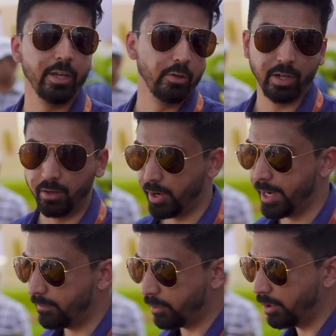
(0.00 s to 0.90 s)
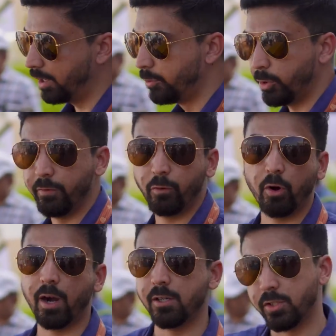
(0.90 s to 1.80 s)
You can run it for
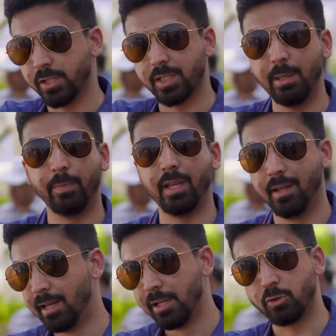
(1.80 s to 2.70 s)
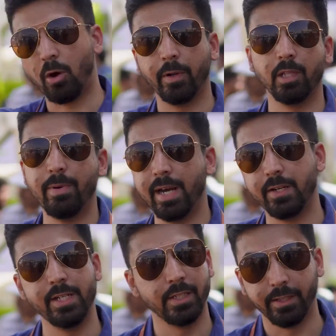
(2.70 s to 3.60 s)
24 hours, just keep swapping the
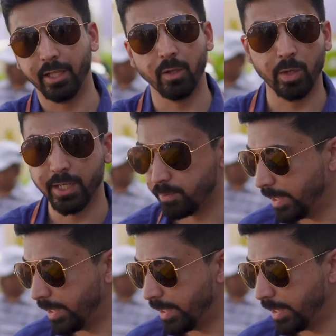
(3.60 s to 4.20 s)
batteries and the other one is